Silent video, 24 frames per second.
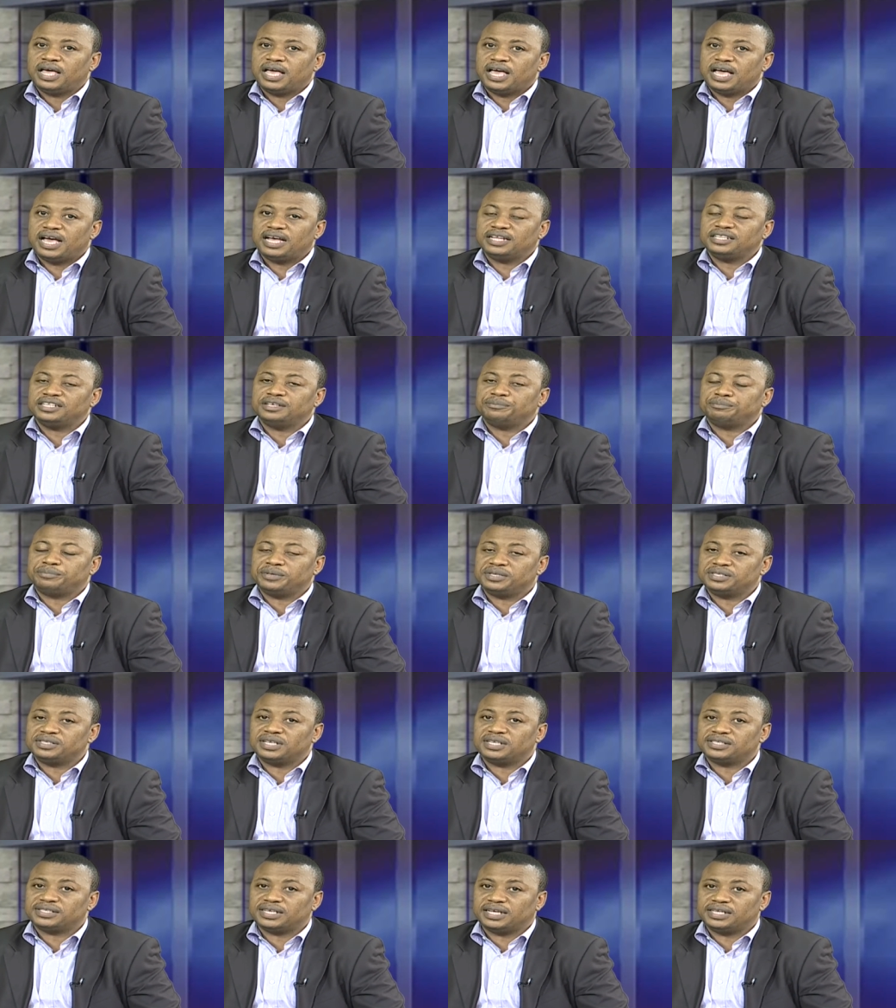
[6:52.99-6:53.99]
any
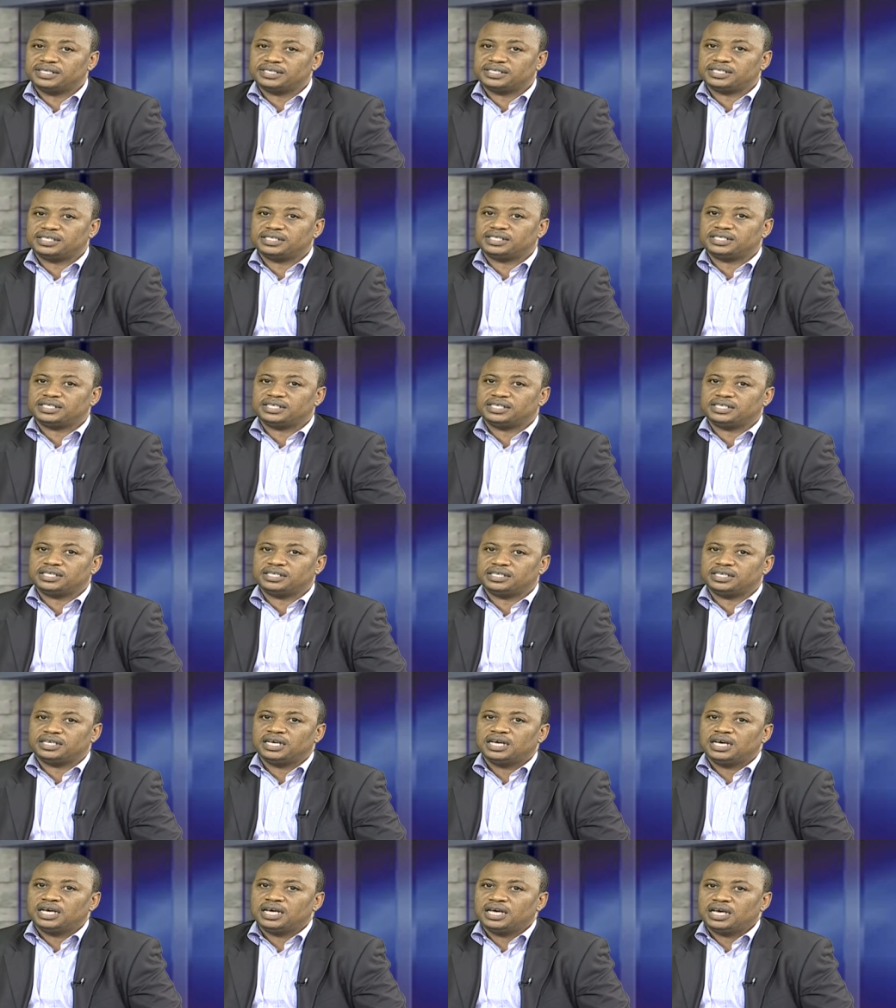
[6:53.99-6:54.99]
business entity
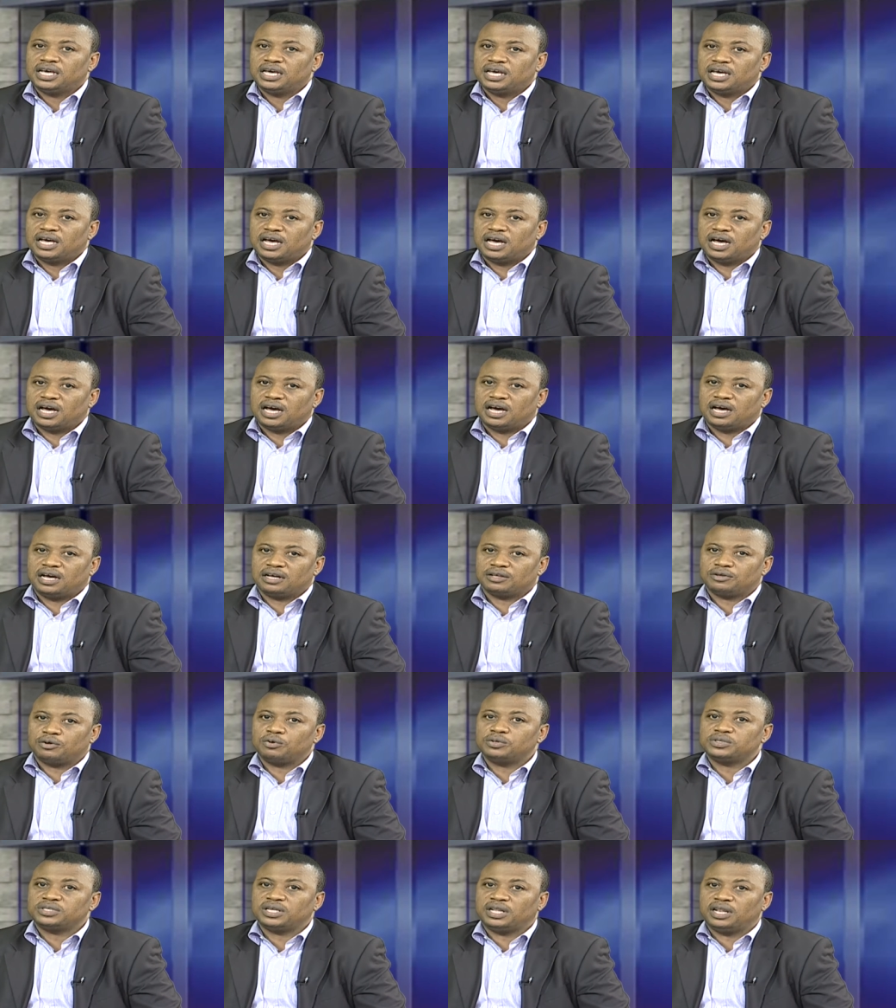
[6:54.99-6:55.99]
uh,
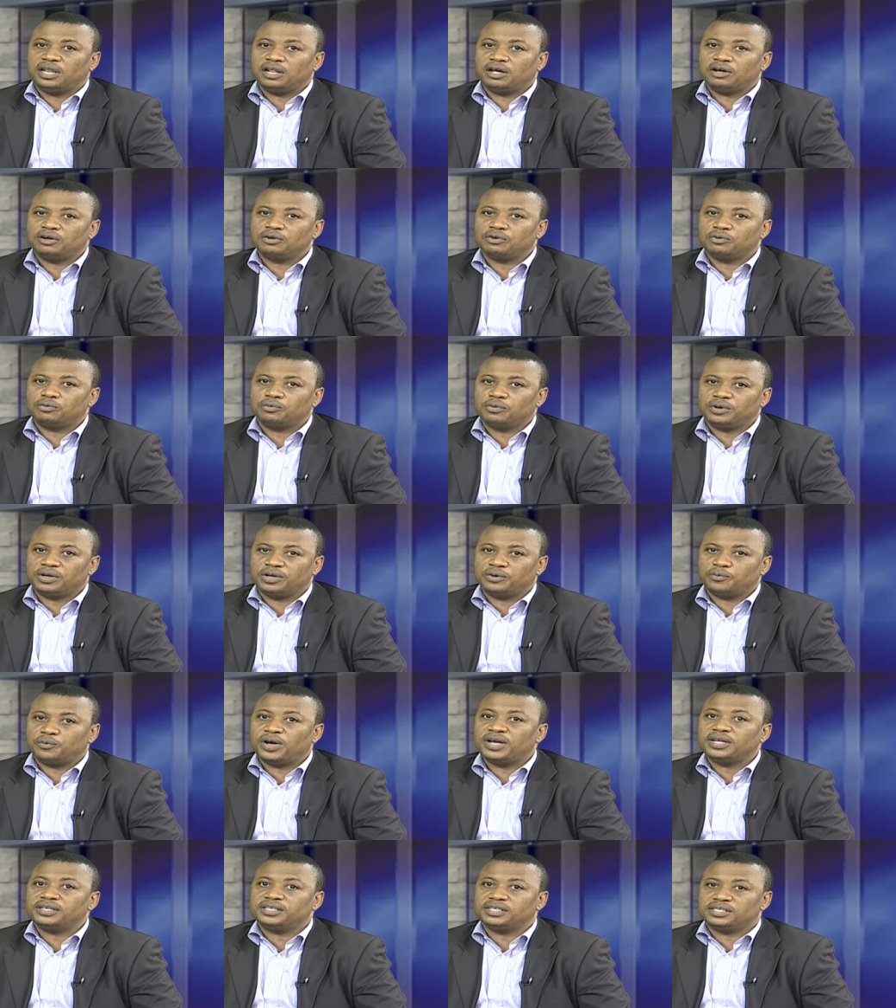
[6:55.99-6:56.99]
goes a long way
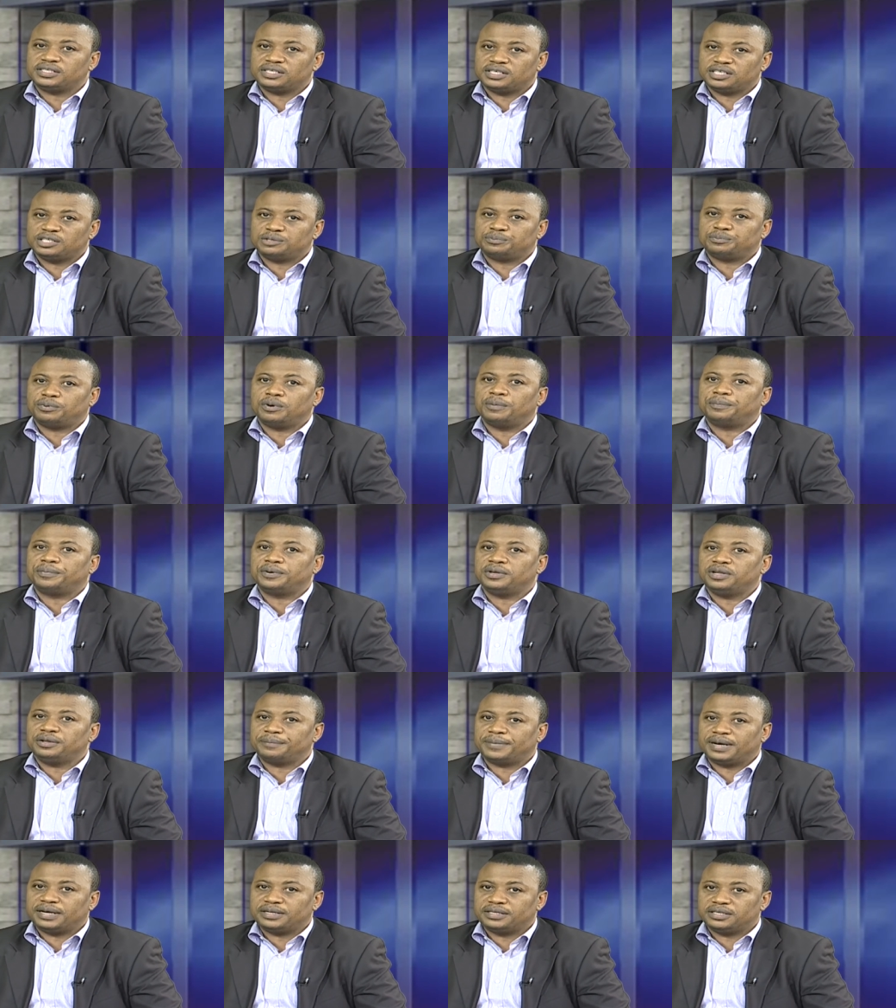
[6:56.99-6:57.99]
when it is properly
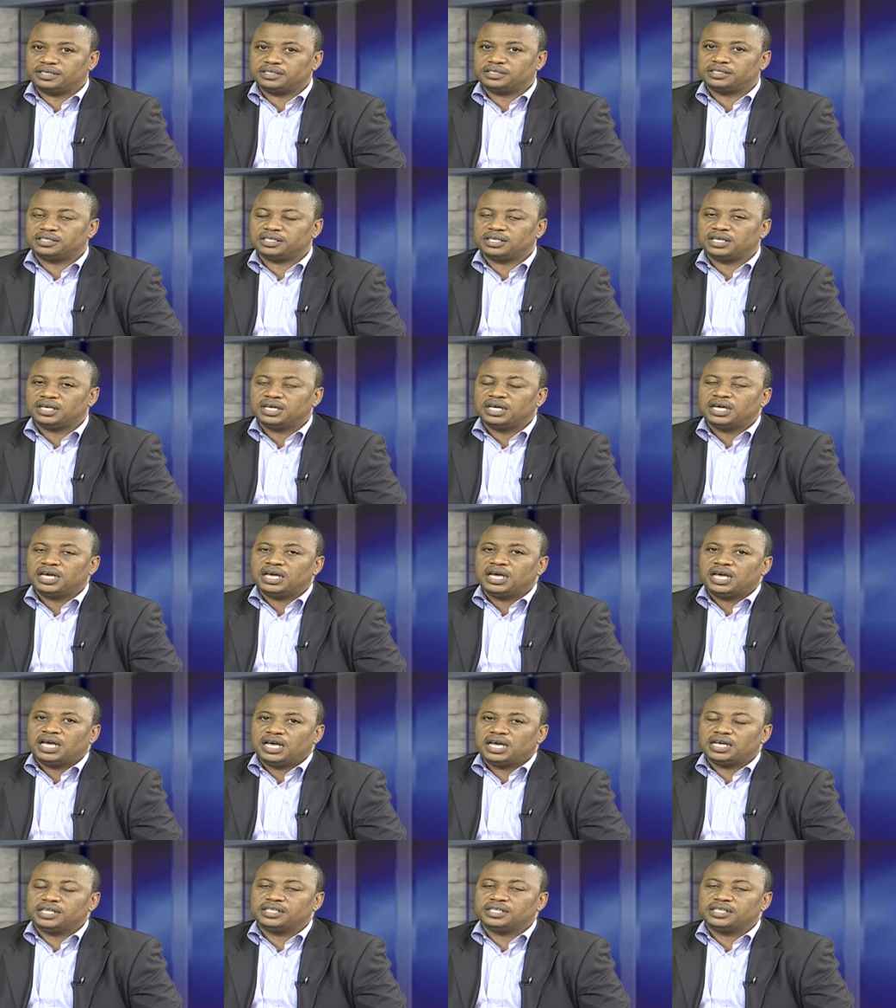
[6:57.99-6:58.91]
managed hmm.